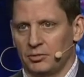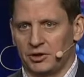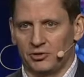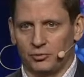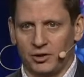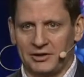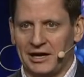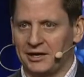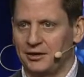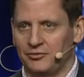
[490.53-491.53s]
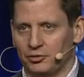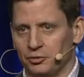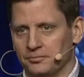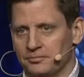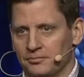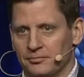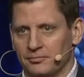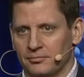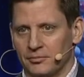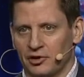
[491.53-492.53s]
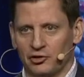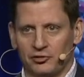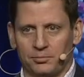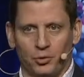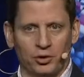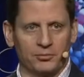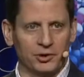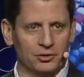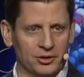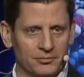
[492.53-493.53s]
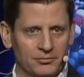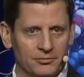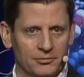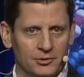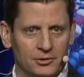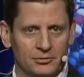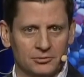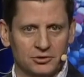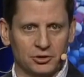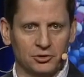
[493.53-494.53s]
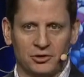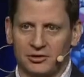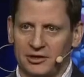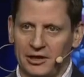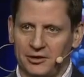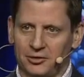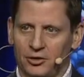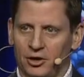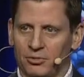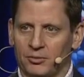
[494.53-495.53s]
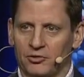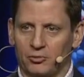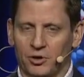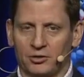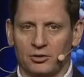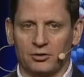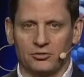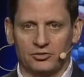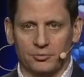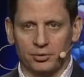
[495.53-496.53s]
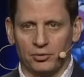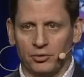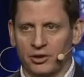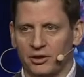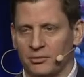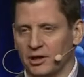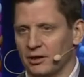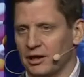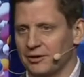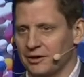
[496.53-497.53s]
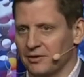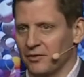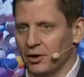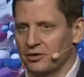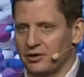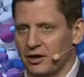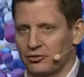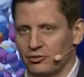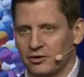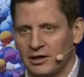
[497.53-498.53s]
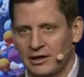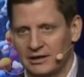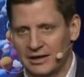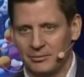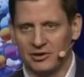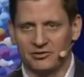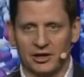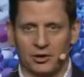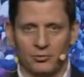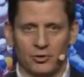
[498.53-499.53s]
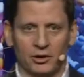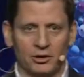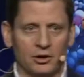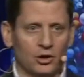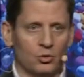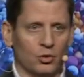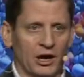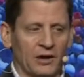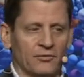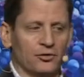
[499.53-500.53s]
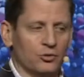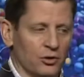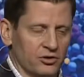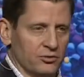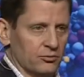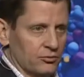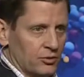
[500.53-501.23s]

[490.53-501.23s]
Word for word: Because what that gives you is portability. So you can take your on premise workloads, deploy them in a cloud native architecture. That means they can run wherever you want them to